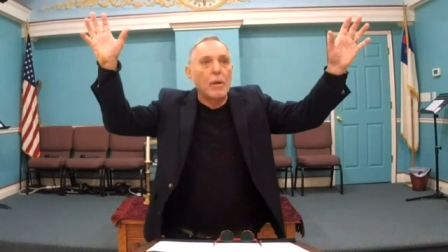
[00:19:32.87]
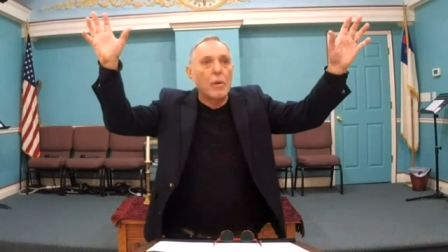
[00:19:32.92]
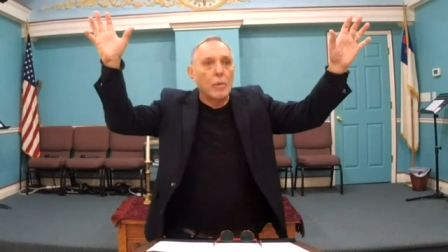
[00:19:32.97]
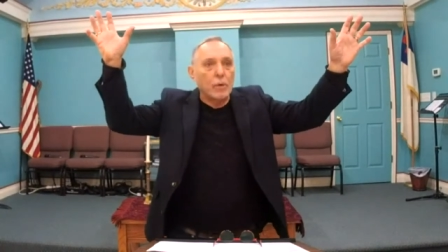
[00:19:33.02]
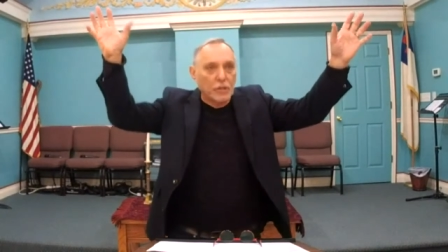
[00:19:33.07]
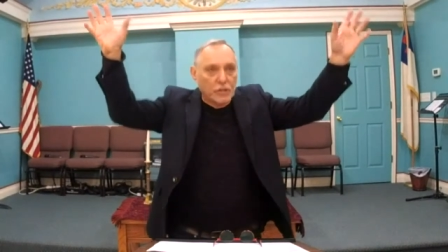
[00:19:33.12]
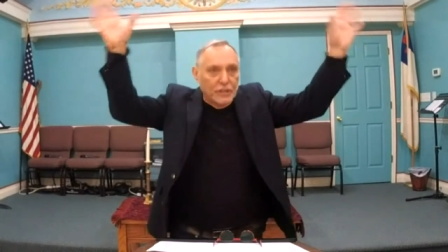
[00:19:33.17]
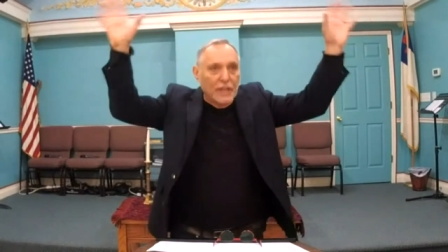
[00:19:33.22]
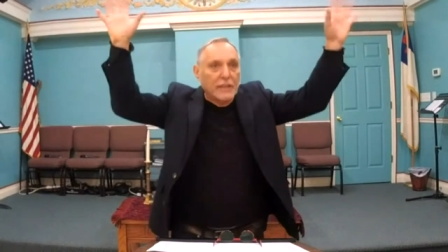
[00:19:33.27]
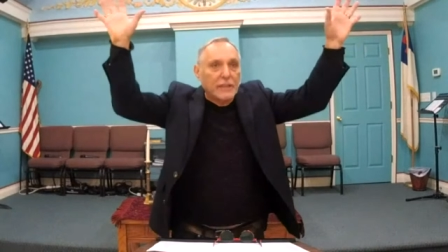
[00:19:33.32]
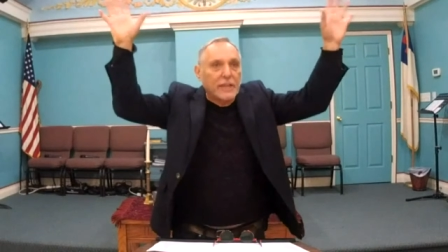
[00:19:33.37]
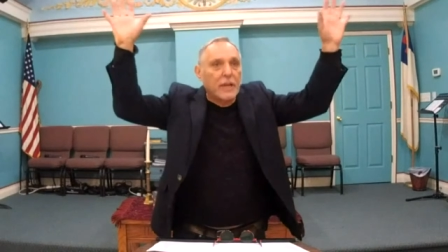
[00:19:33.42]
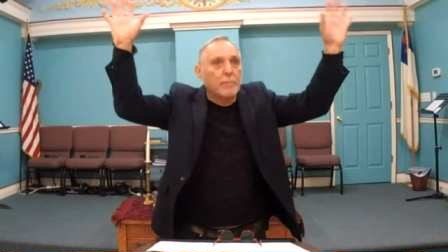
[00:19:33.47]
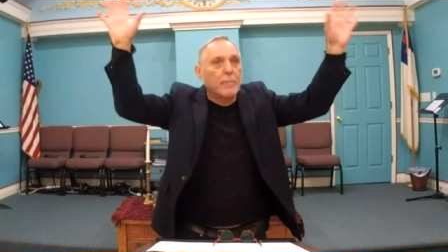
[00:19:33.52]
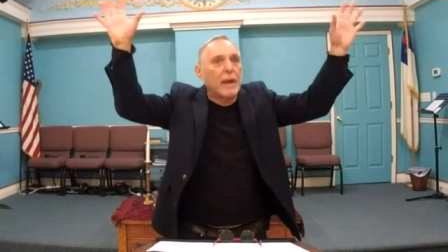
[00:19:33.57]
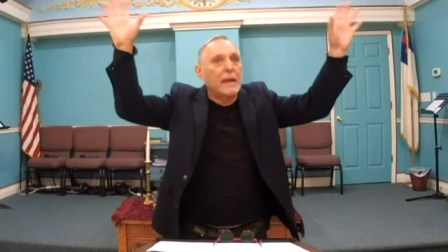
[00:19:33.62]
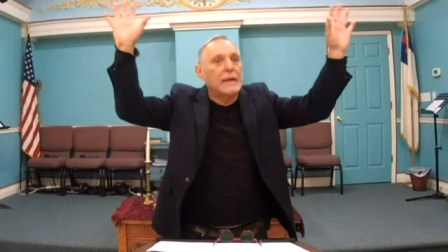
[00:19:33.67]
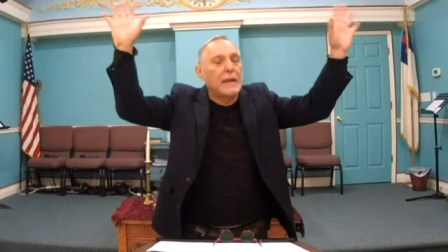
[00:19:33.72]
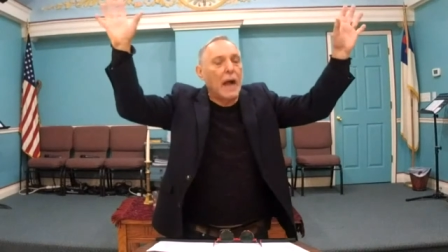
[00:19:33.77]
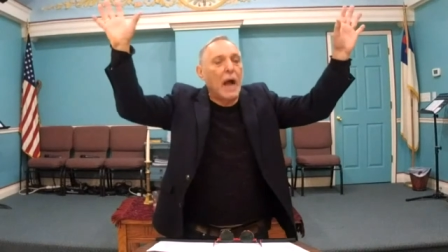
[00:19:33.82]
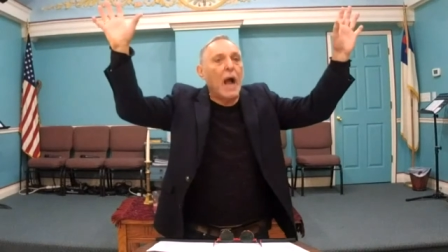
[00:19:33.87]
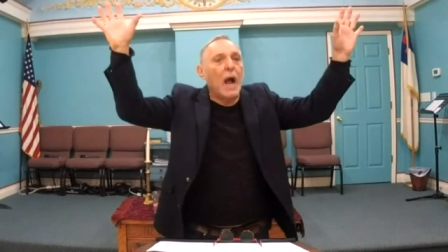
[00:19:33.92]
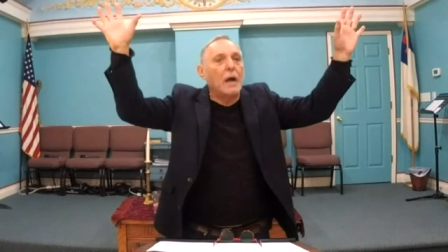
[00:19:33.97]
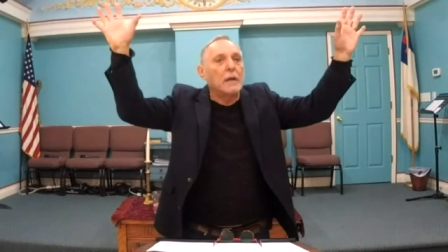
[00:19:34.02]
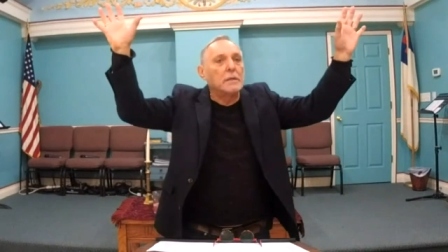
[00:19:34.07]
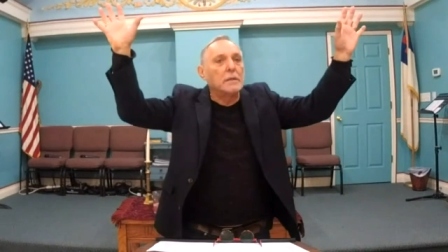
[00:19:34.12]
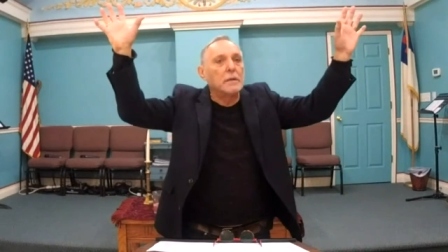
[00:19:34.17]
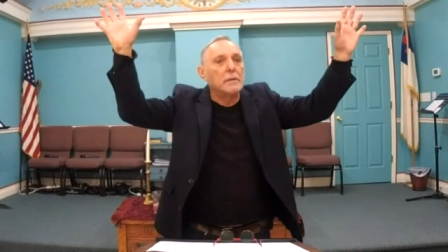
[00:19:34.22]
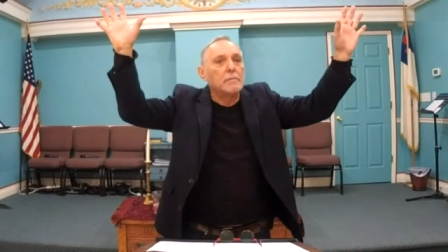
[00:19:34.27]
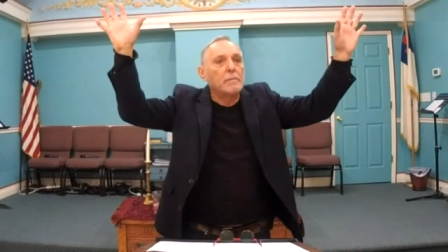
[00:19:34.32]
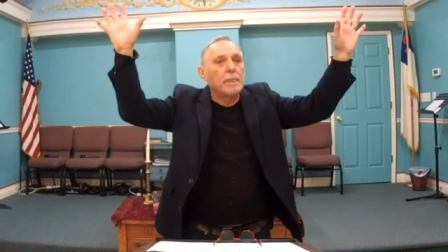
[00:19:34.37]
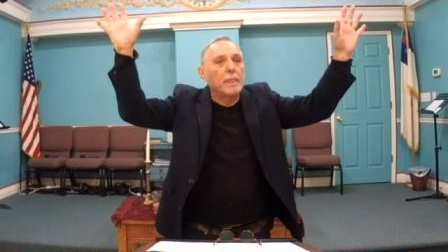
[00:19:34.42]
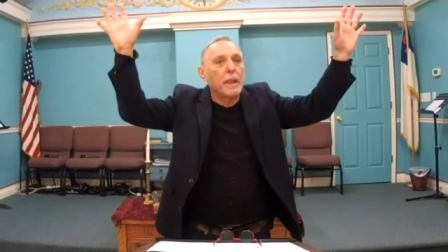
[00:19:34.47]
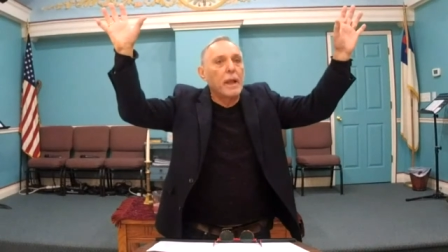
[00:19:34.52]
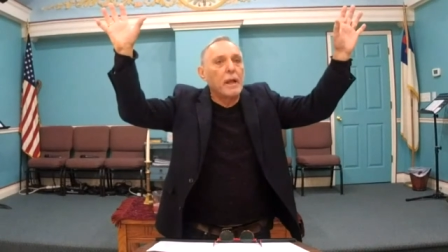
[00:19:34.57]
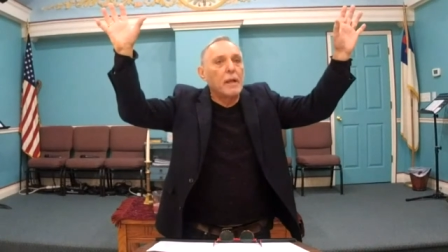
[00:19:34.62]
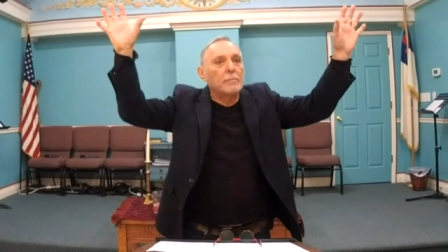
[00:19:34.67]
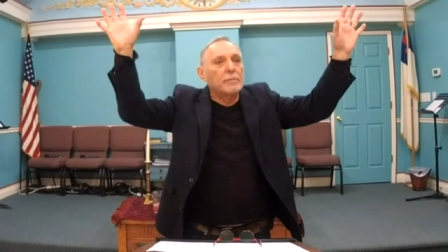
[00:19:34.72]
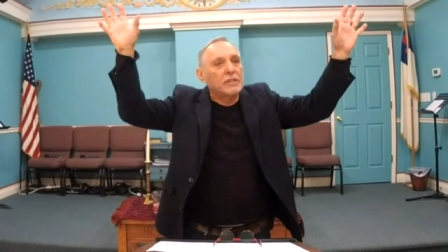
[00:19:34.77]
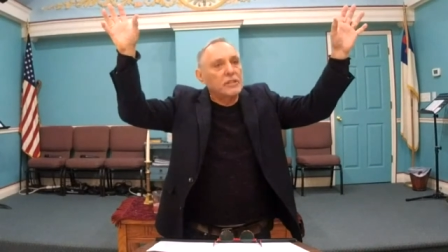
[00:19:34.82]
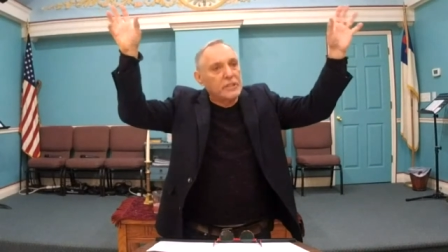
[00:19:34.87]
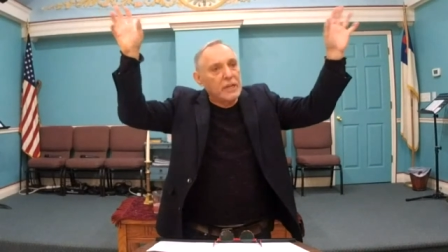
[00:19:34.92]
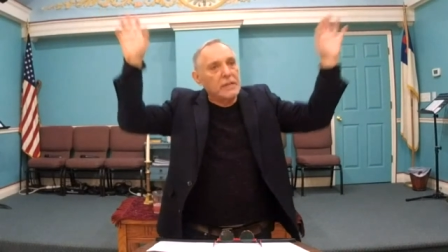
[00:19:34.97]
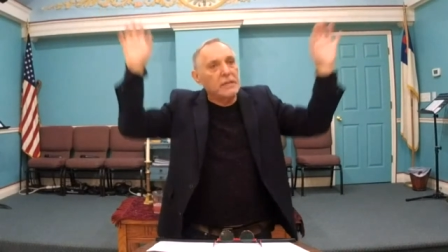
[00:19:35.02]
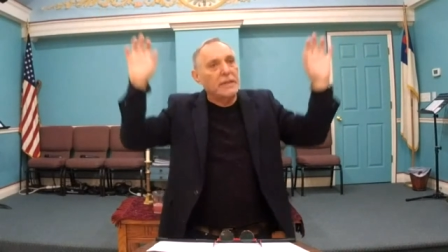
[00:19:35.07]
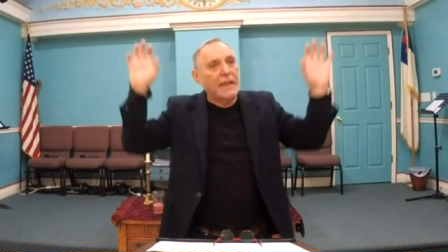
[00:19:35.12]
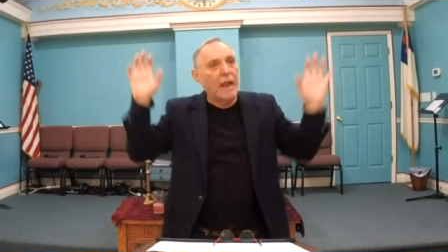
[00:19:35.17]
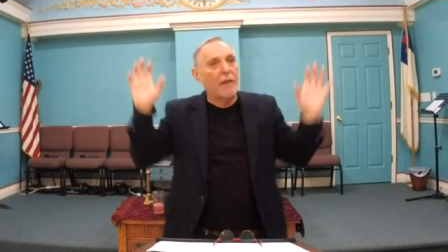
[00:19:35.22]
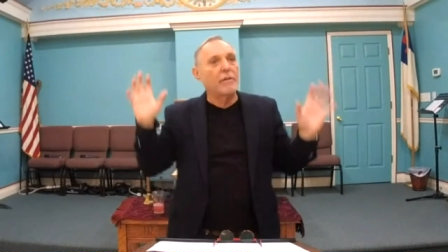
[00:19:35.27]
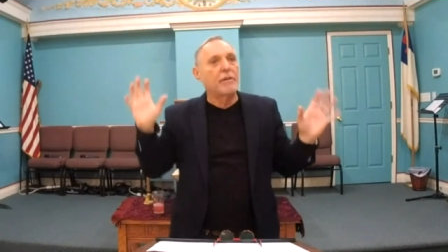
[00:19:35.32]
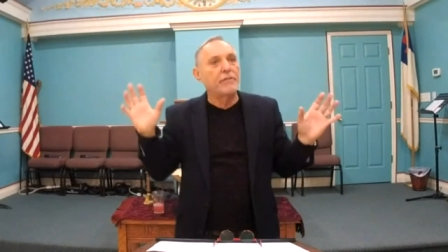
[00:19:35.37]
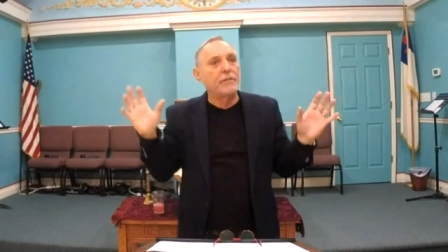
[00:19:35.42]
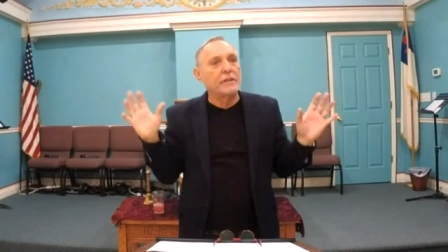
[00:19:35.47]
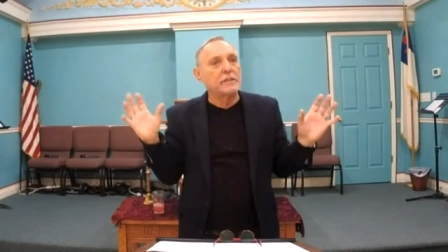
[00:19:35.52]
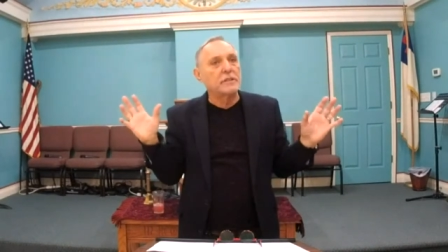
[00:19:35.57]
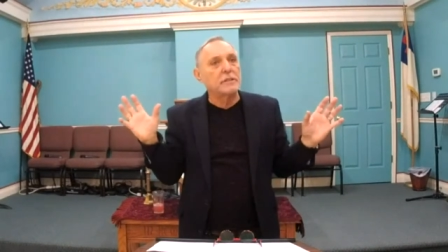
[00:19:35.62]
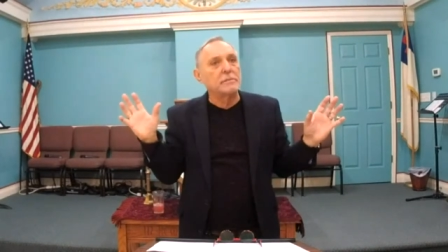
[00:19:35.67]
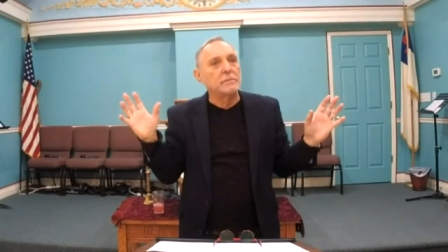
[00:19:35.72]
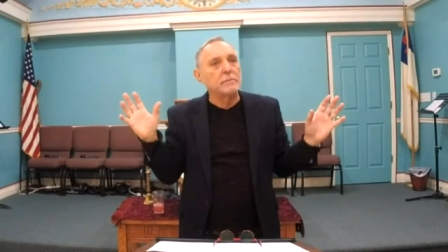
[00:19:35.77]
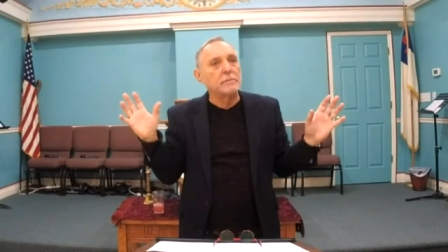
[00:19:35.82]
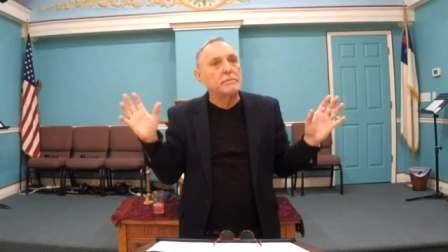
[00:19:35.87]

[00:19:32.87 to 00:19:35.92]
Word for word: were set there by God, but Satan counterfeits.